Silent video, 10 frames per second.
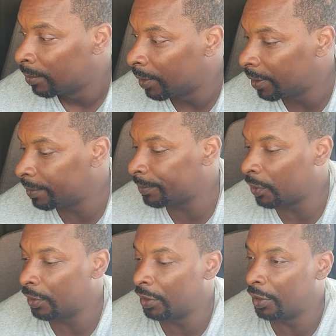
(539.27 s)
But
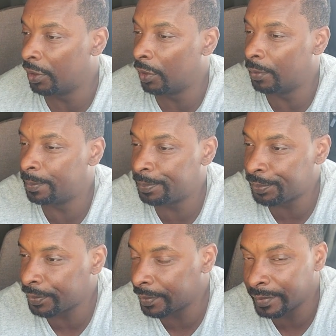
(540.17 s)
on another note,
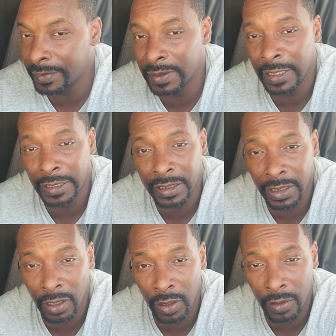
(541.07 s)
let's
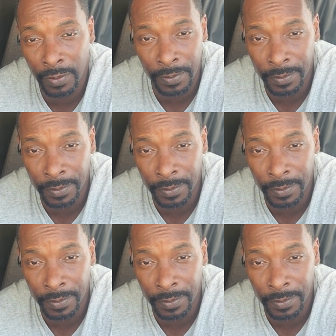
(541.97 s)
see y'all